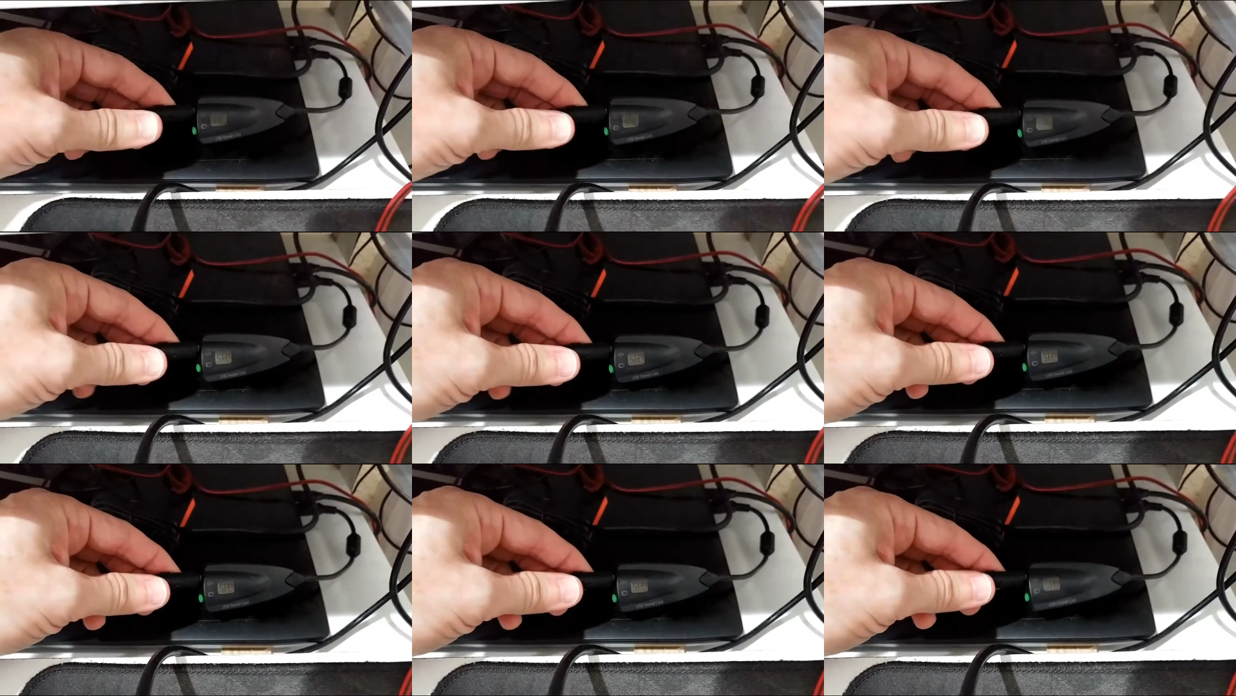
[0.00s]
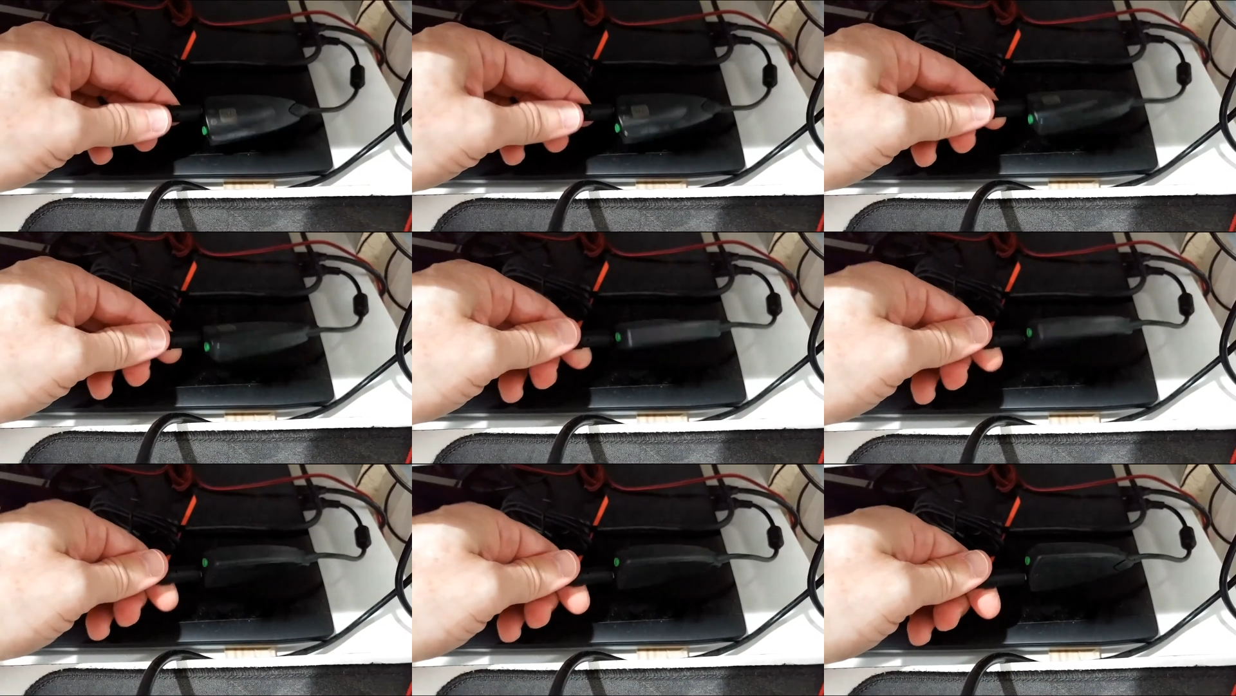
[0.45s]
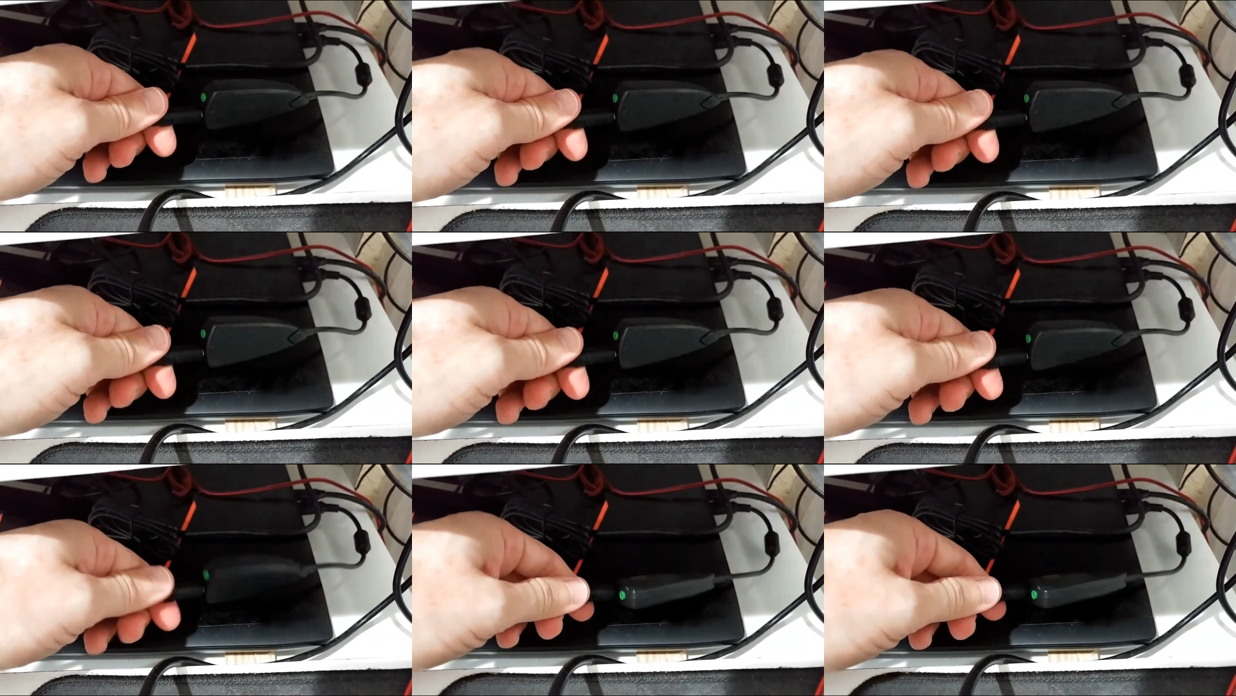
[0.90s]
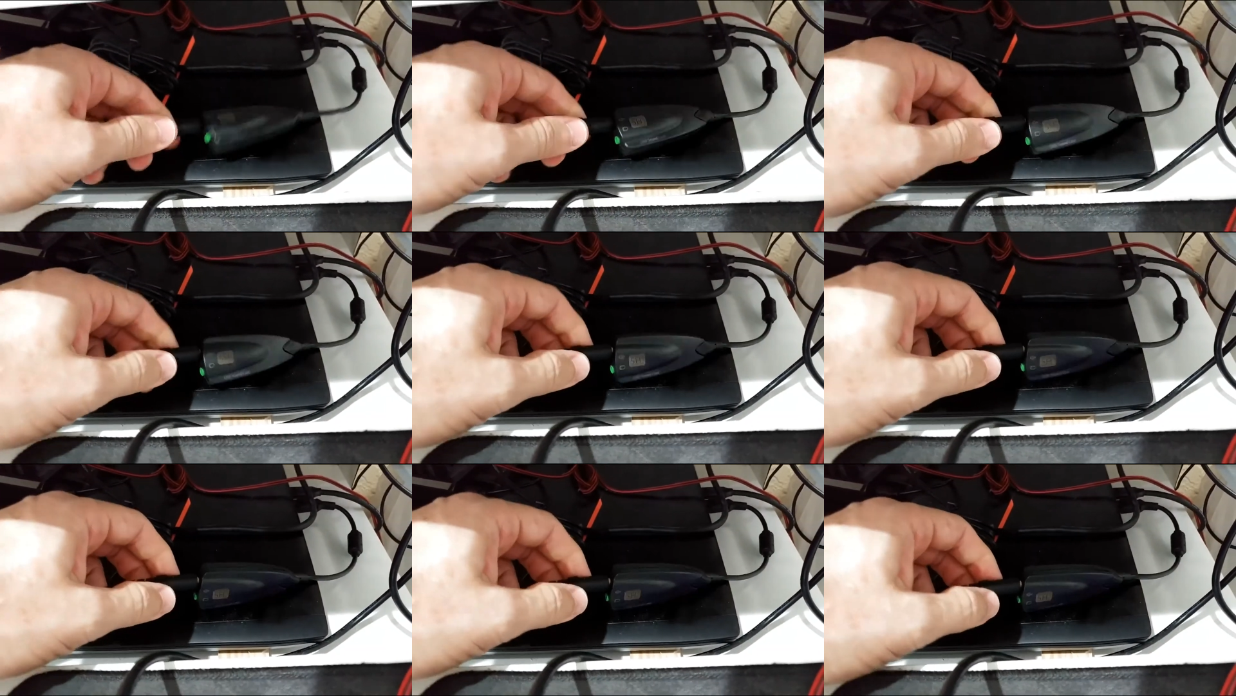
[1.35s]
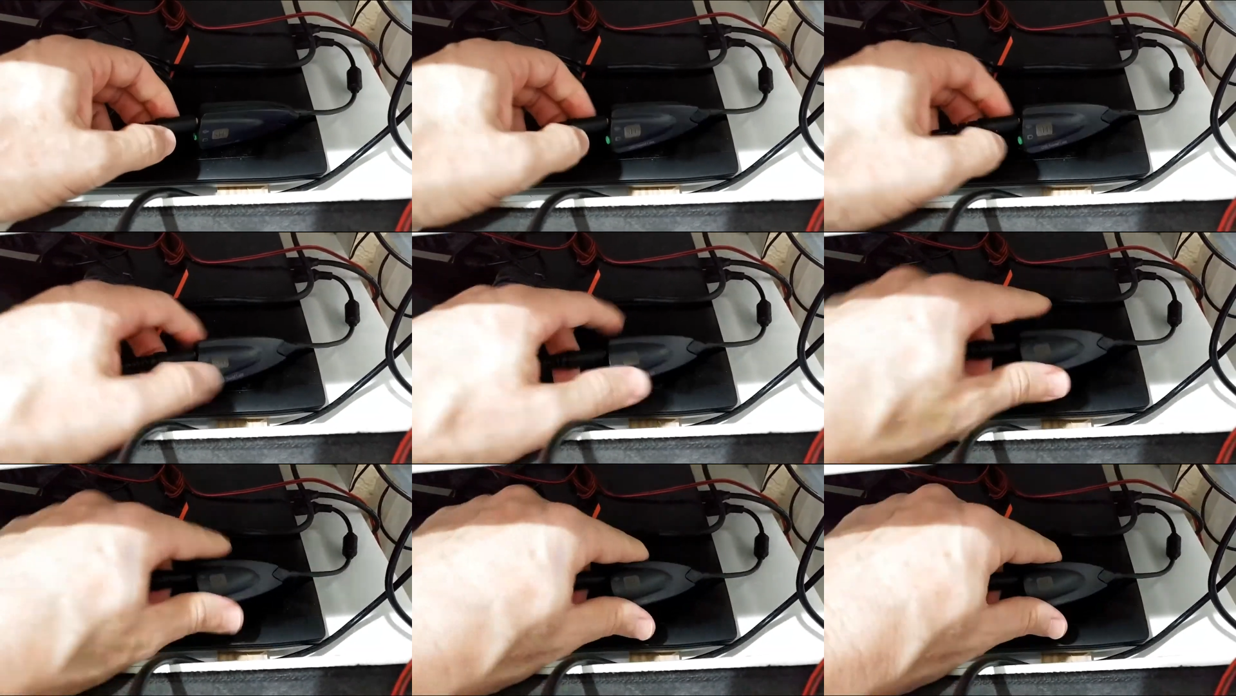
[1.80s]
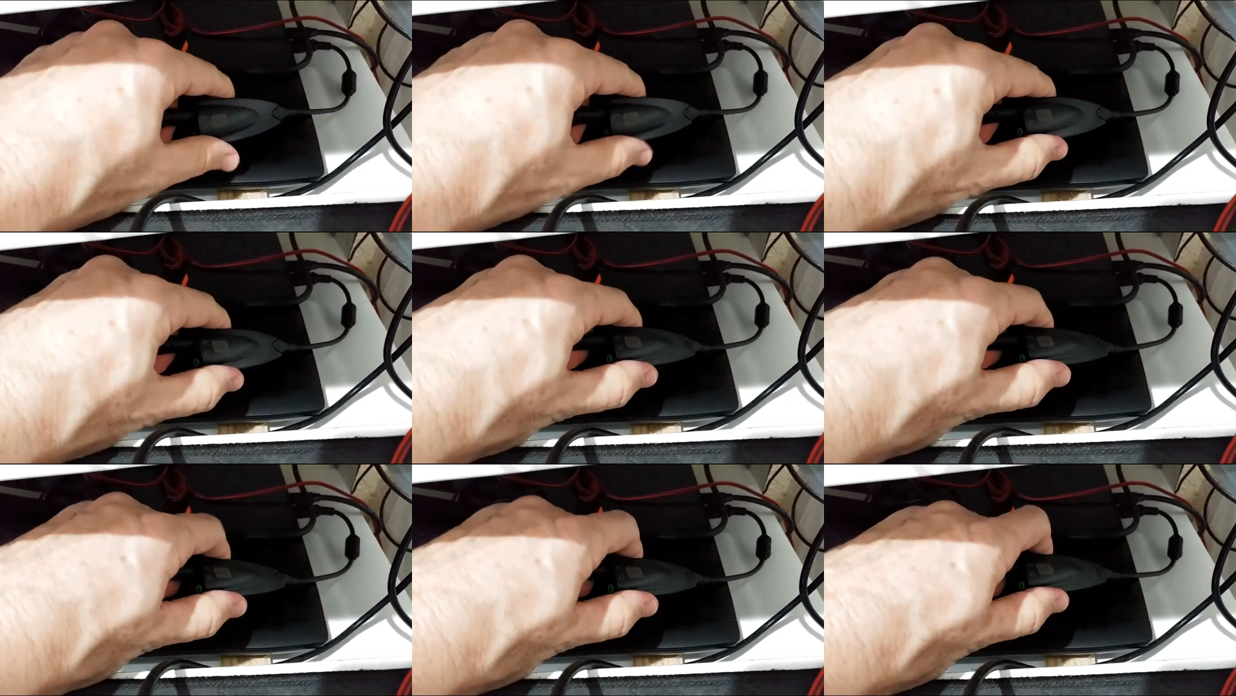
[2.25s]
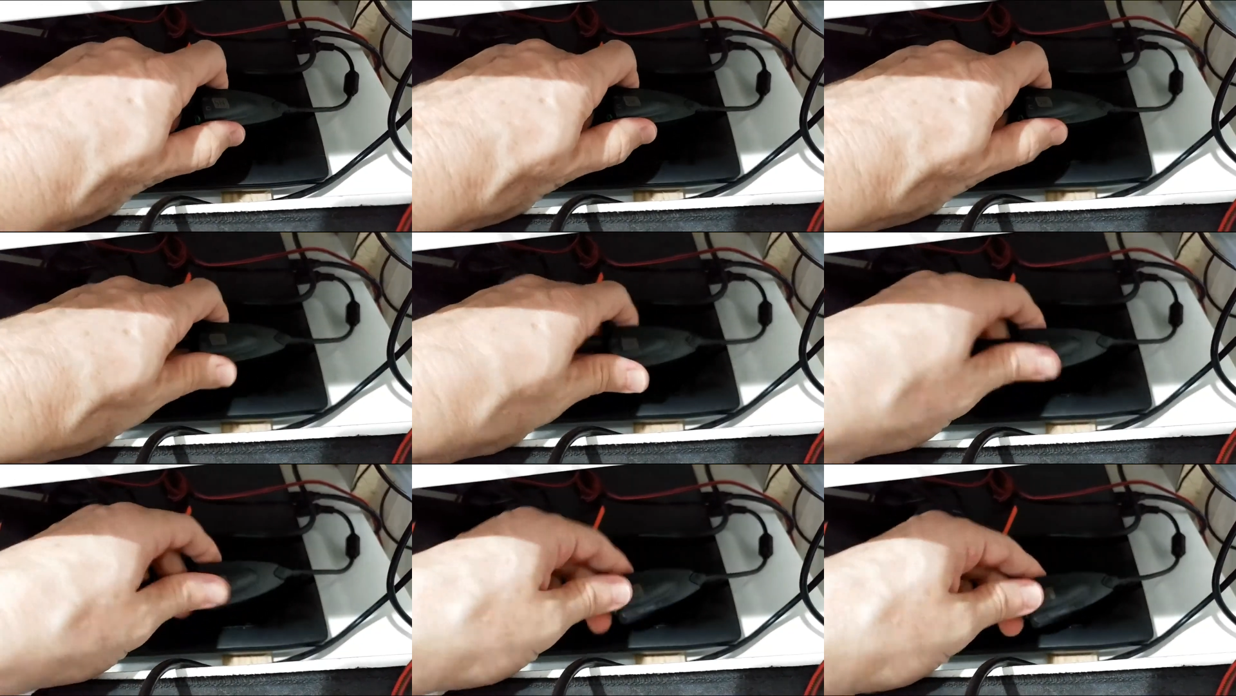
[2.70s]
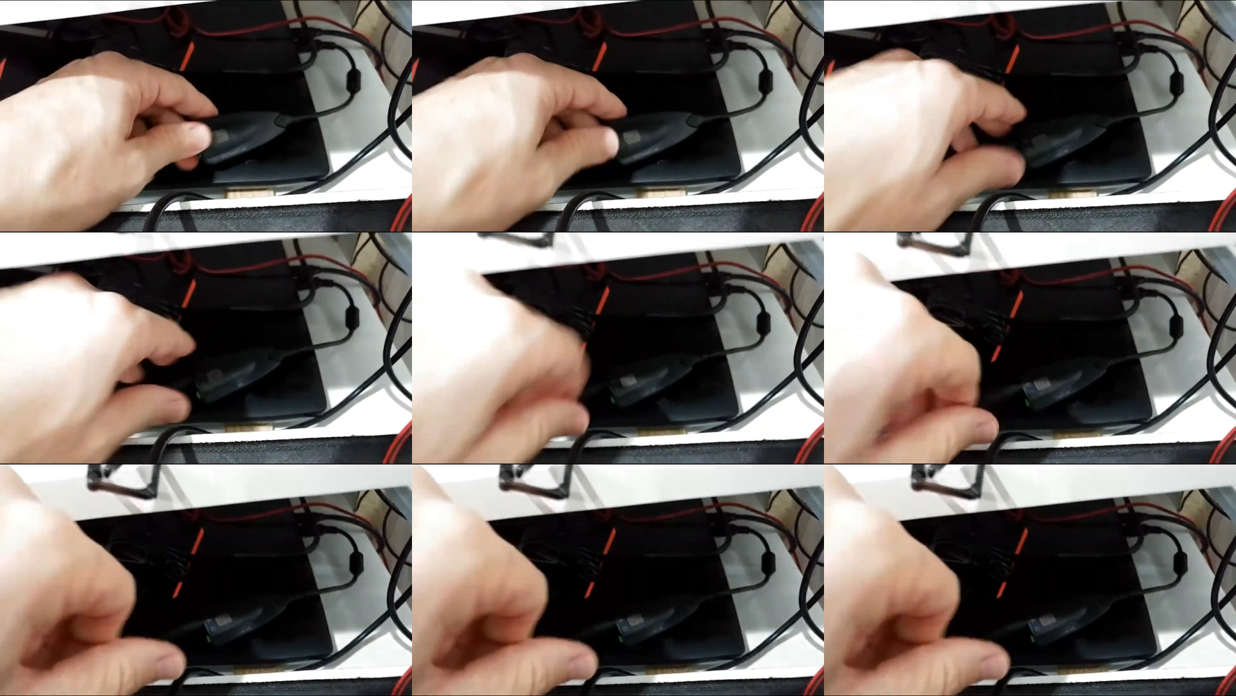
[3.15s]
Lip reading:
No face is visible, so there are no lips to read.